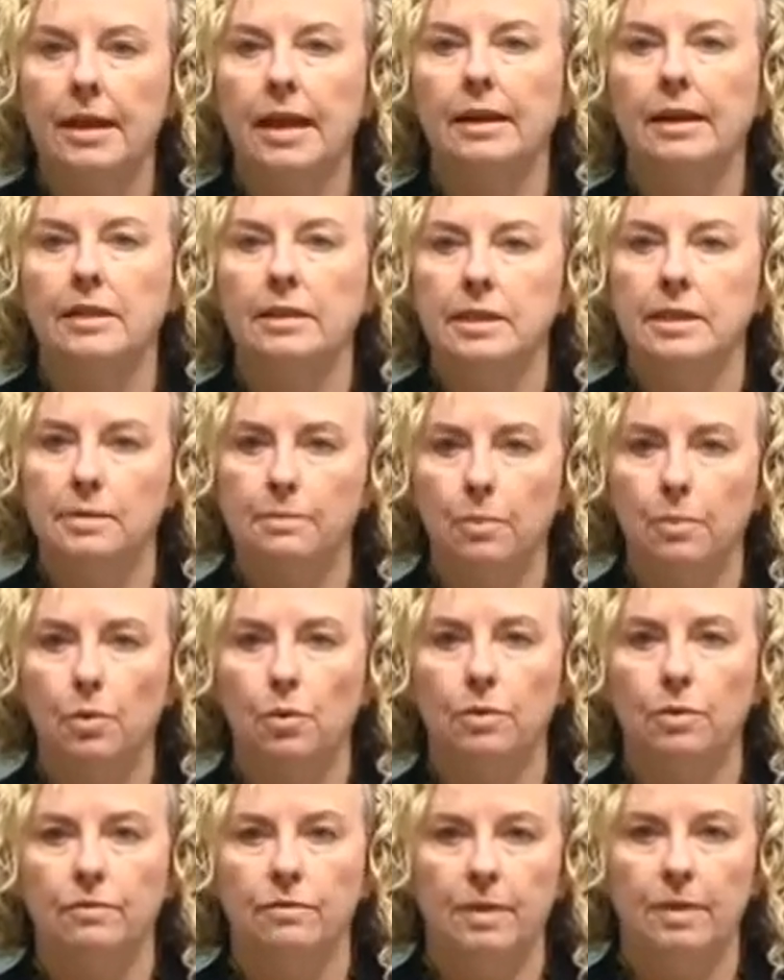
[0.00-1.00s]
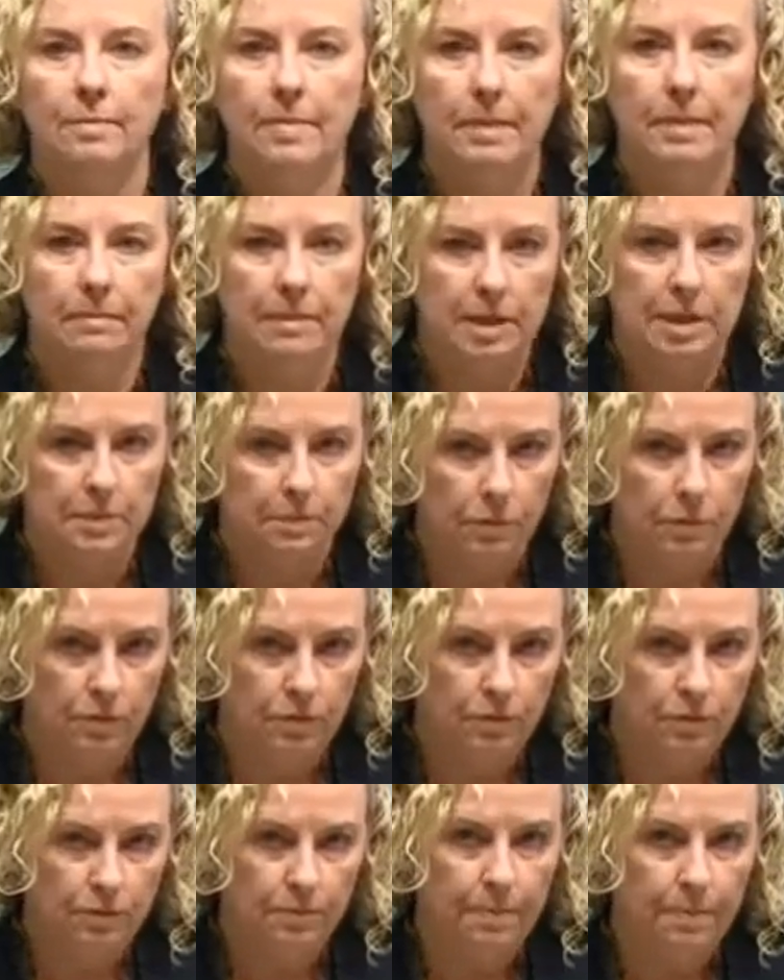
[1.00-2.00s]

and in support of the amendments moved